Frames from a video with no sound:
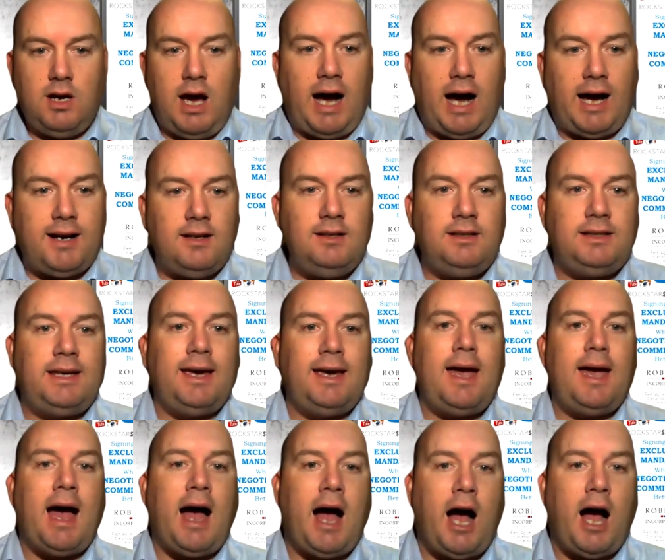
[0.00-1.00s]
I don't
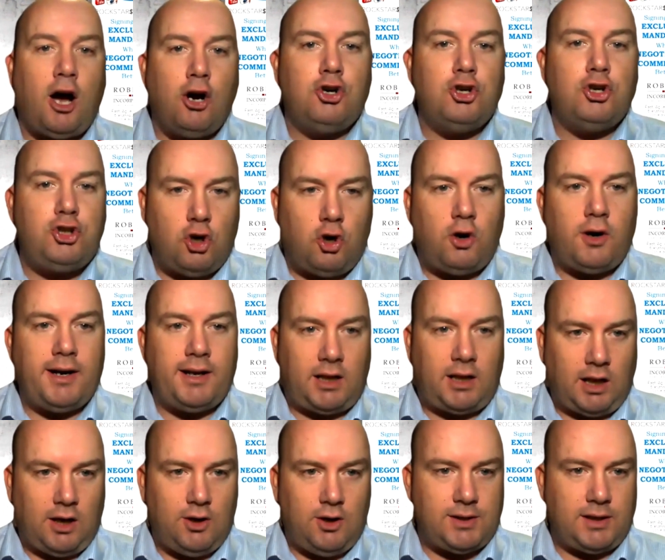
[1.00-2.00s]
care how good you are at
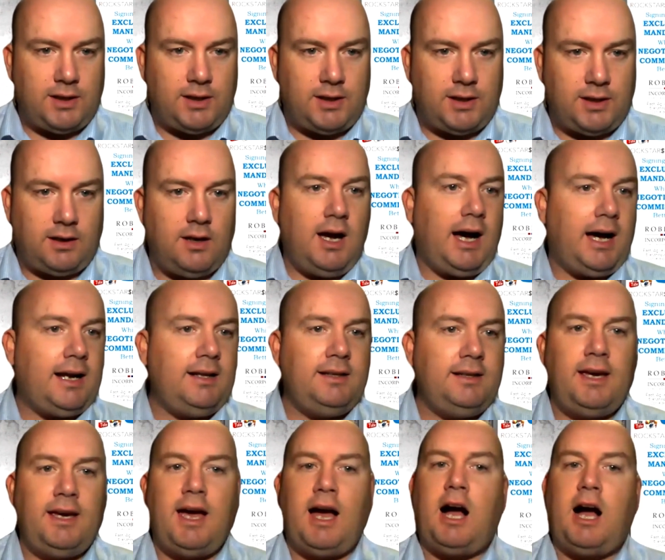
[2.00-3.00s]
closing. I don't
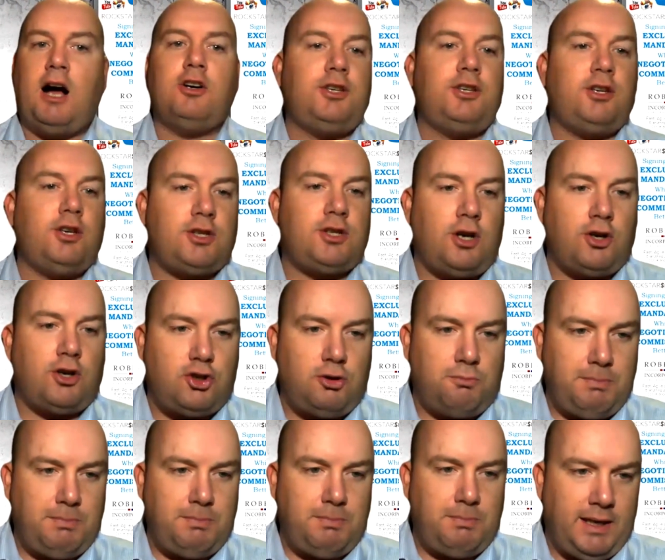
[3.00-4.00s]
care how good your social
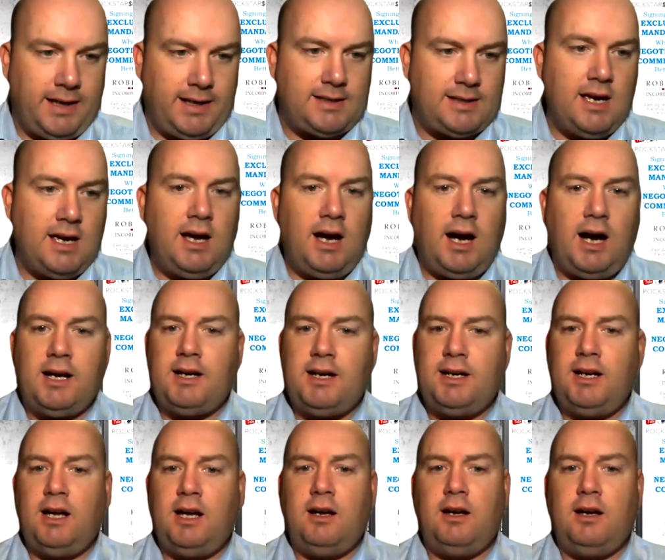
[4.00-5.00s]
media is. I
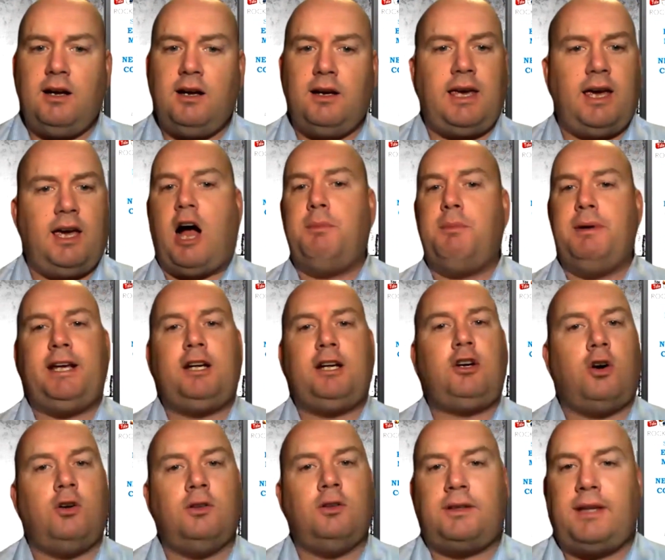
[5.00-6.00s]
don't care how many
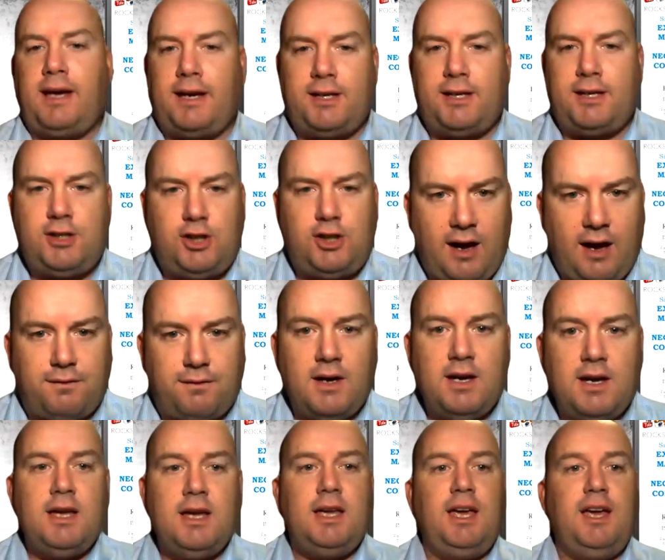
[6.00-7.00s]
contacts you have.
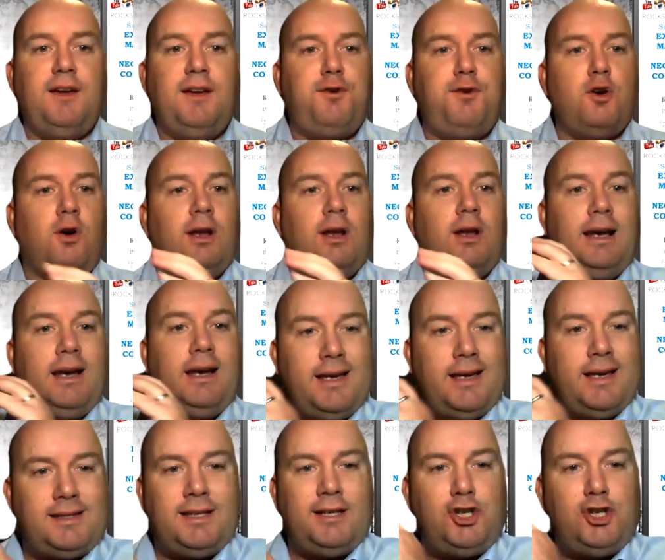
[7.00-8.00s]
If you're
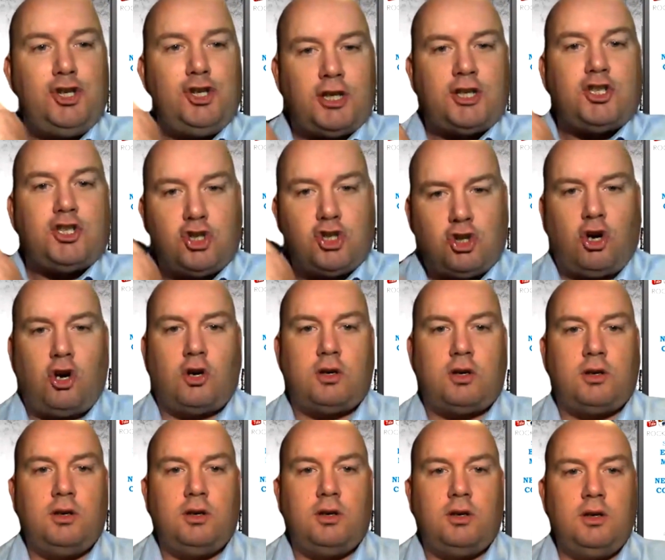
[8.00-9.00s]
listing shit
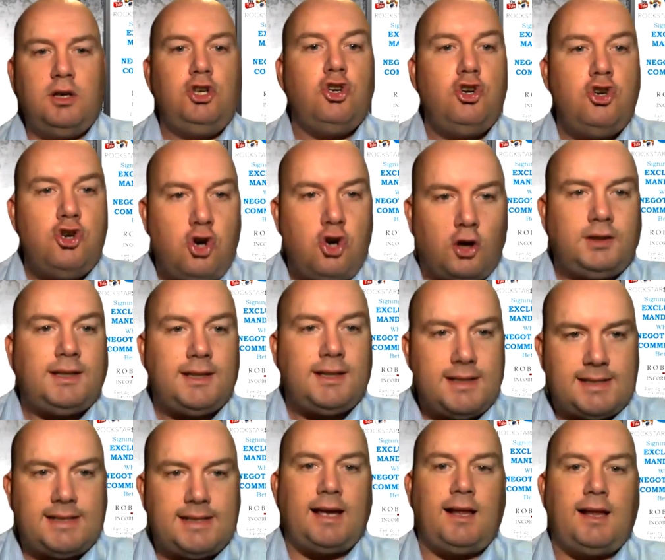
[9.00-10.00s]
stock, you're not going
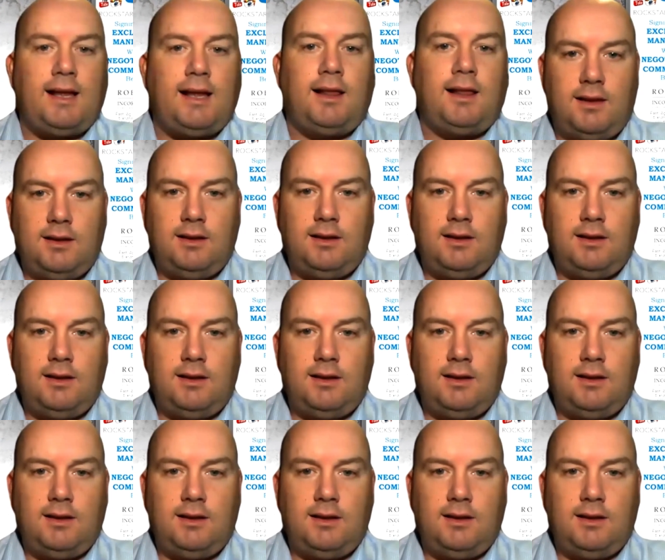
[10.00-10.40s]
to sell.